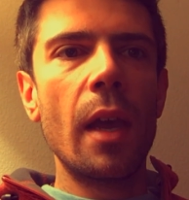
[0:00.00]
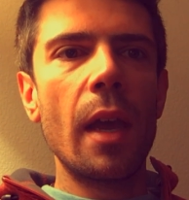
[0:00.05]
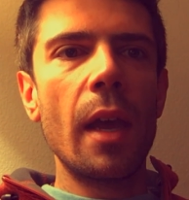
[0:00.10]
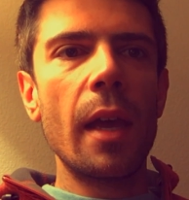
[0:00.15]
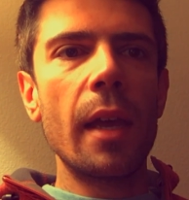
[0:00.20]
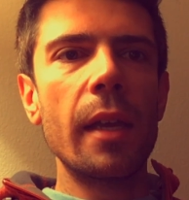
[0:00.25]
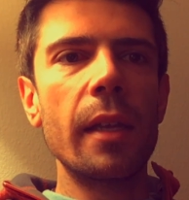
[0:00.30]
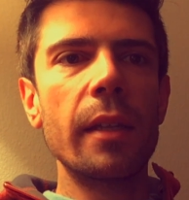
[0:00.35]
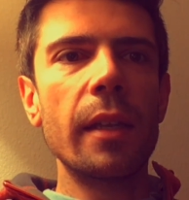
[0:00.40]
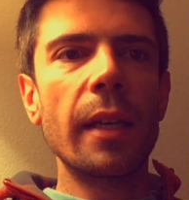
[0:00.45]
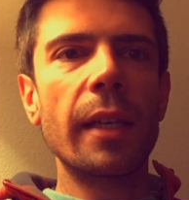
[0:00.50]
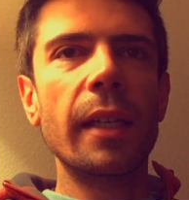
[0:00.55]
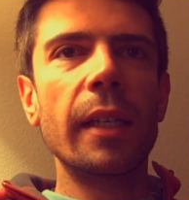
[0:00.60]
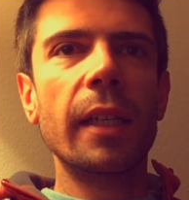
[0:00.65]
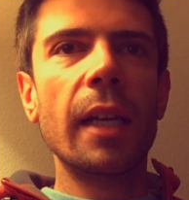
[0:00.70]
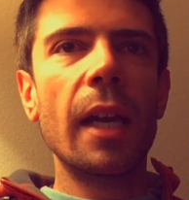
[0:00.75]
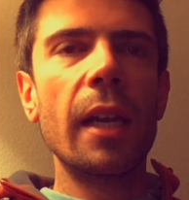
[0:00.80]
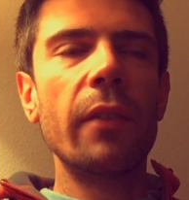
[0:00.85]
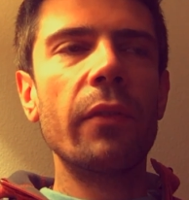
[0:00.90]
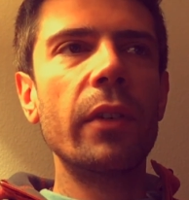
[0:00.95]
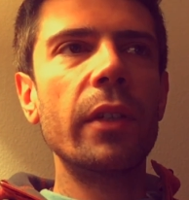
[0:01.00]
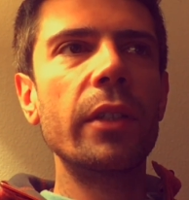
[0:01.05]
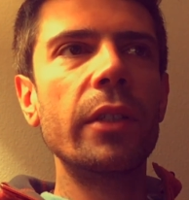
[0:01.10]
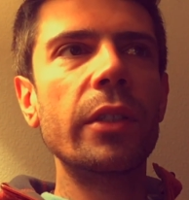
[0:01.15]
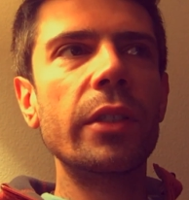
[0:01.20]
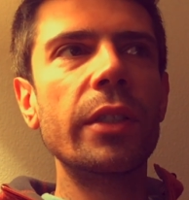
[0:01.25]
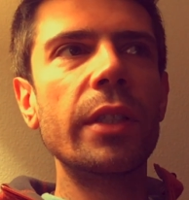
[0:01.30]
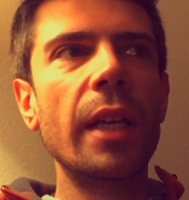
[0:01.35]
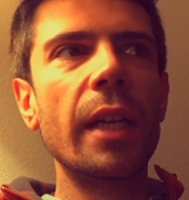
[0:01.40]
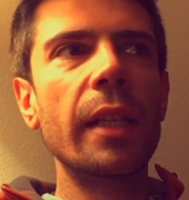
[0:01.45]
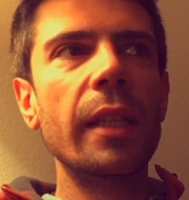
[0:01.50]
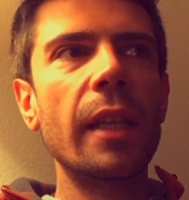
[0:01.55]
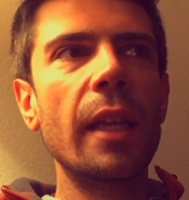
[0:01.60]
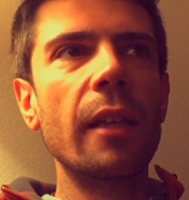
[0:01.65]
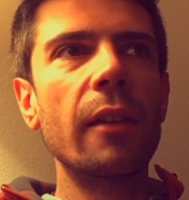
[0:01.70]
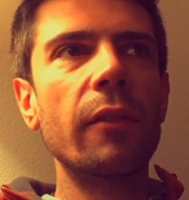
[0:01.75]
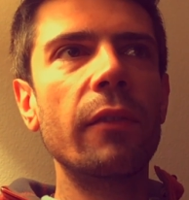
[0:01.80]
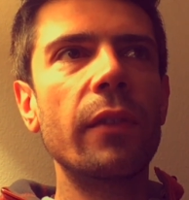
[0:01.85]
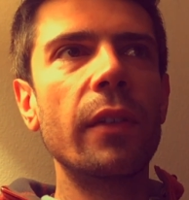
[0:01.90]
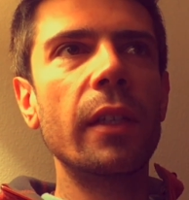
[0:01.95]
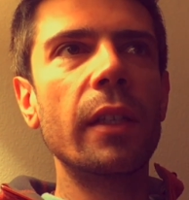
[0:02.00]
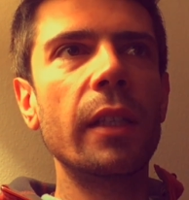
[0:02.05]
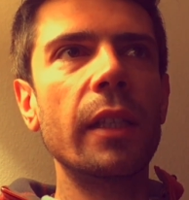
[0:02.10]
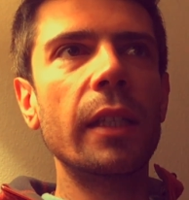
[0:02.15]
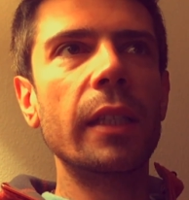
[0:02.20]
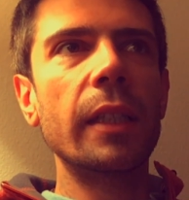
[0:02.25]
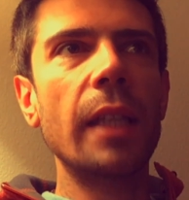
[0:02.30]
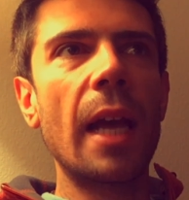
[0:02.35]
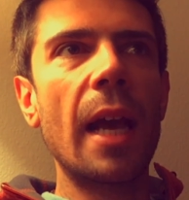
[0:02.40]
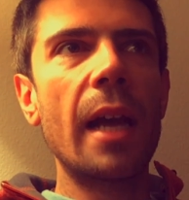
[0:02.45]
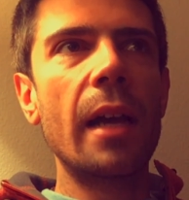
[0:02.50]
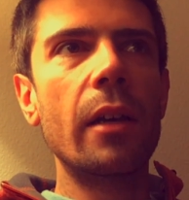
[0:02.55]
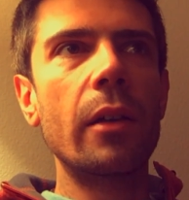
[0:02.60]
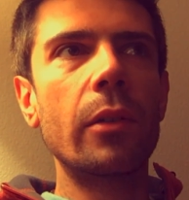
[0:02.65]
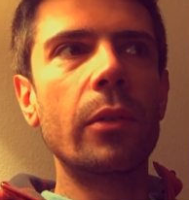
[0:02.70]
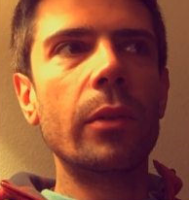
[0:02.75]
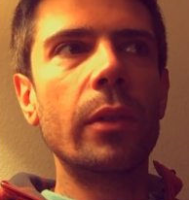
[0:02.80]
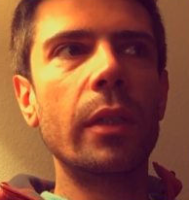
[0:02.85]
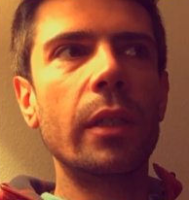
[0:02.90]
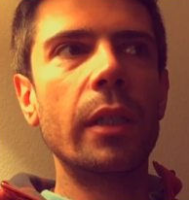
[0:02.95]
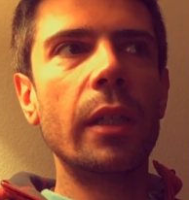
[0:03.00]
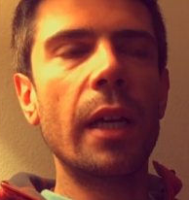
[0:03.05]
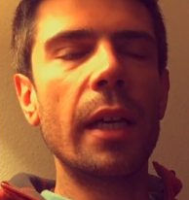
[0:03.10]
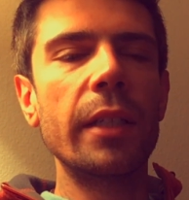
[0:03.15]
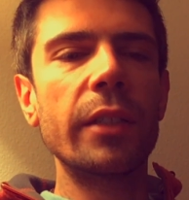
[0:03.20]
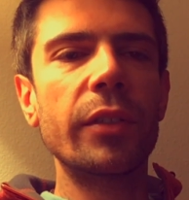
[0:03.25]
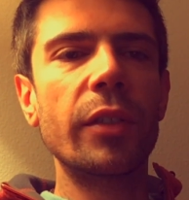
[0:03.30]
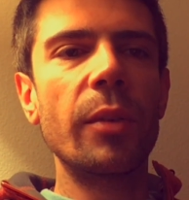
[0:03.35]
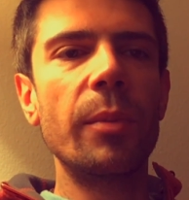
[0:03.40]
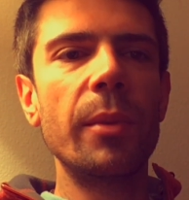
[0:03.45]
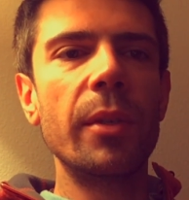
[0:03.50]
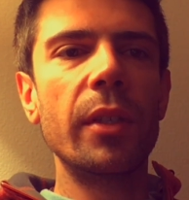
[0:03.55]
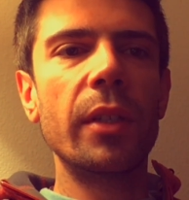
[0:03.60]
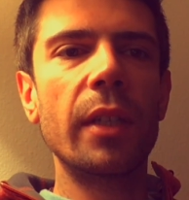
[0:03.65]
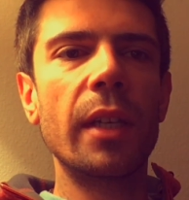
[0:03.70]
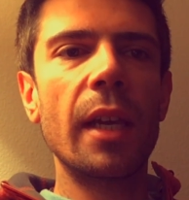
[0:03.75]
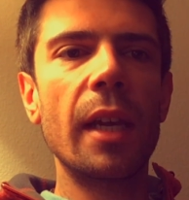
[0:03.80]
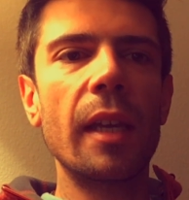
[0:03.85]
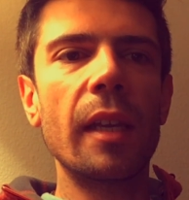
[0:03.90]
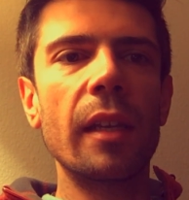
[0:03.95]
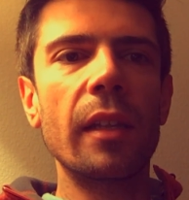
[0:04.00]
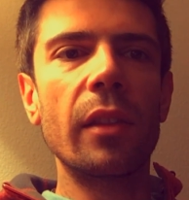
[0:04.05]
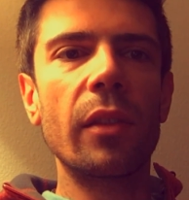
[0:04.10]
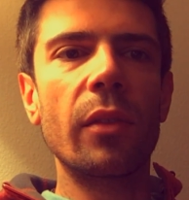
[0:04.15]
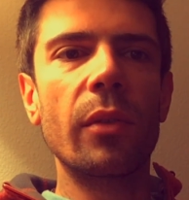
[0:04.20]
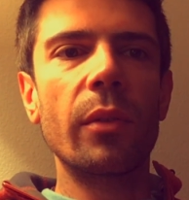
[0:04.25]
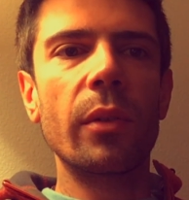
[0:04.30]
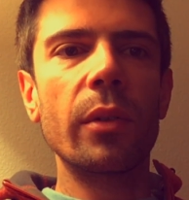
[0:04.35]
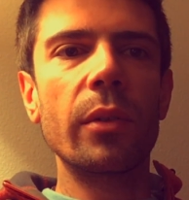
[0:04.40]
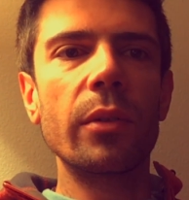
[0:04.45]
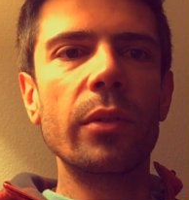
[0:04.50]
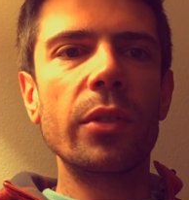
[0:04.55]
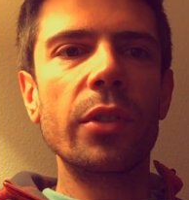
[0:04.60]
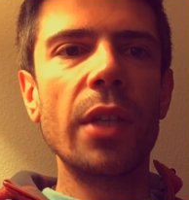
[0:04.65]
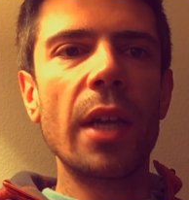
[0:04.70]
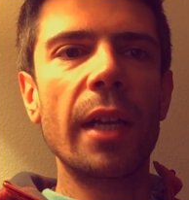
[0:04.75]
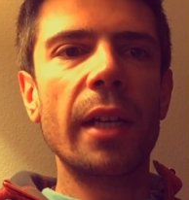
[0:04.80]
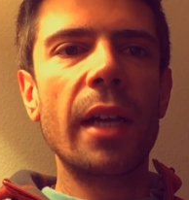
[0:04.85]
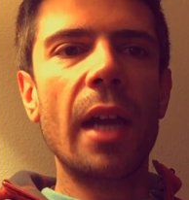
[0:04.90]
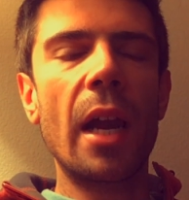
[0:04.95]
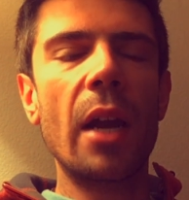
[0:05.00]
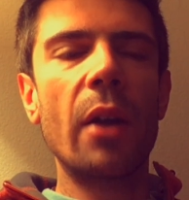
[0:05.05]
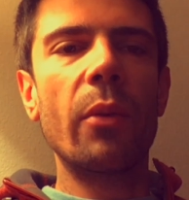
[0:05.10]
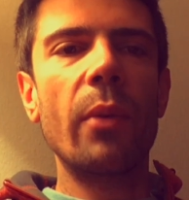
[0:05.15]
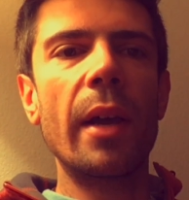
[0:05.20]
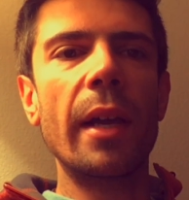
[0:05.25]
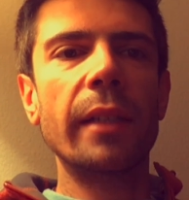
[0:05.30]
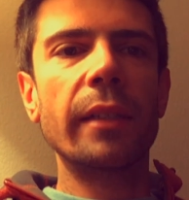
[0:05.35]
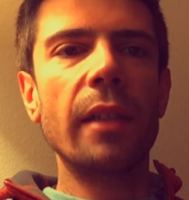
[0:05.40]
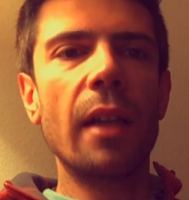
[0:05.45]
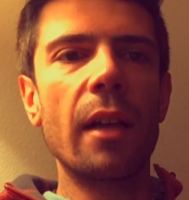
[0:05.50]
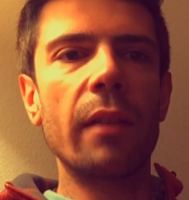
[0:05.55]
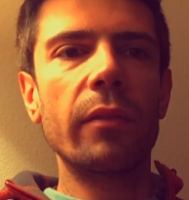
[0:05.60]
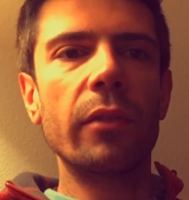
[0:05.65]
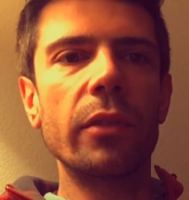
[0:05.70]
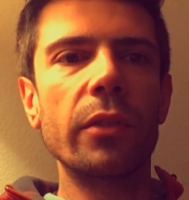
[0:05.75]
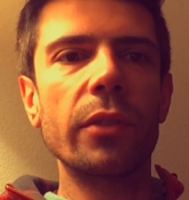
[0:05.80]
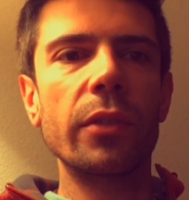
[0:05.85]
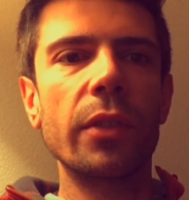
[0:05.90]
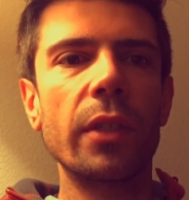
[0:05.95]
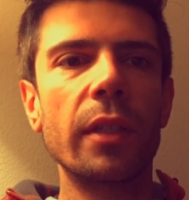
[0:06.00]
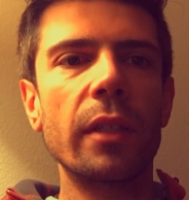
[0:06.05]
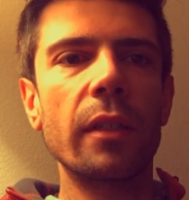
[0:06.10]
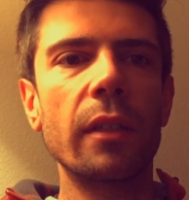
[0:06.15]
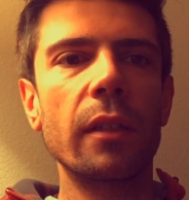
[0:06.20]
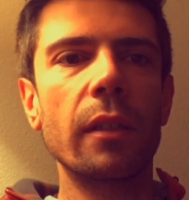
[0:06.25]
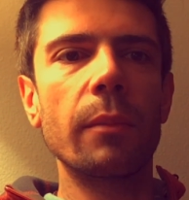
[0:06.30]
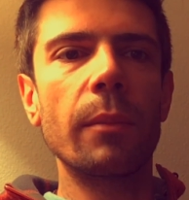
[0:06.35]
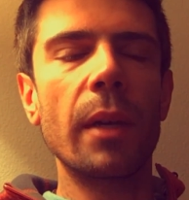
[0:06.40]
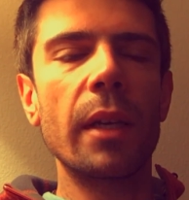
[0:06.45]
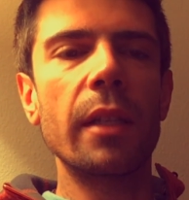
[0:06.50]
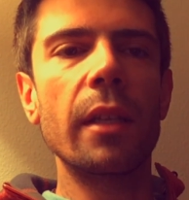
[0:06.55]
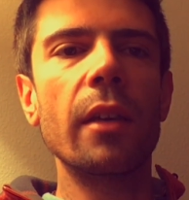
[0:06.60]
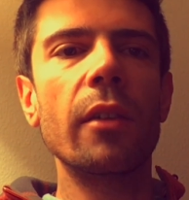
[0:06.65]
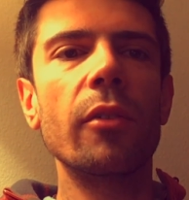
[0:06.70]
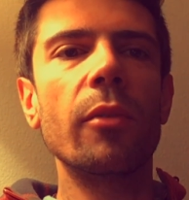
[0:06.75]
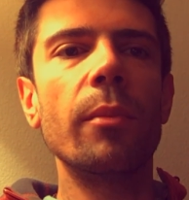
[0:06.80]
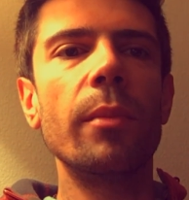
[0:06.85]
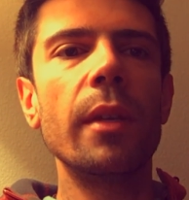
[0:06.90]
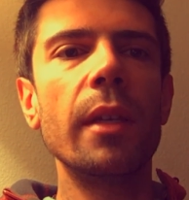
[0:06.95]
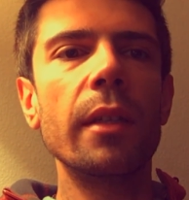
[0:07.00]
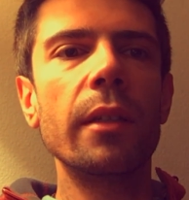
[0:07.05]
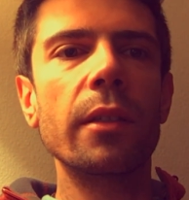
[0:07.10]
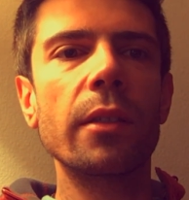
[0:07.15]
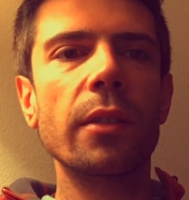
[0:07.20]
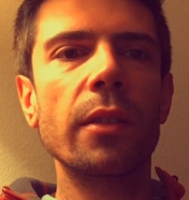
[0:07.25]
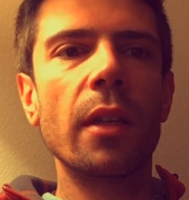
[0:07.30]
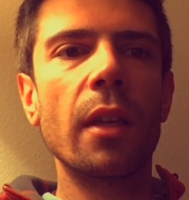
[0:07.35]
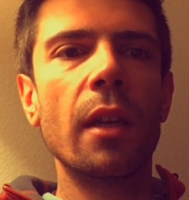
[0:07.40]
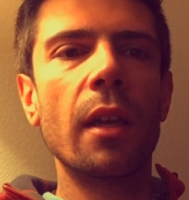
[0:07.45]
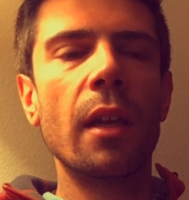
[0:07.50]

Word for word: And I can kind of understand that feeling now as communicated through Jack Kerouac novels and uh, by the other beats.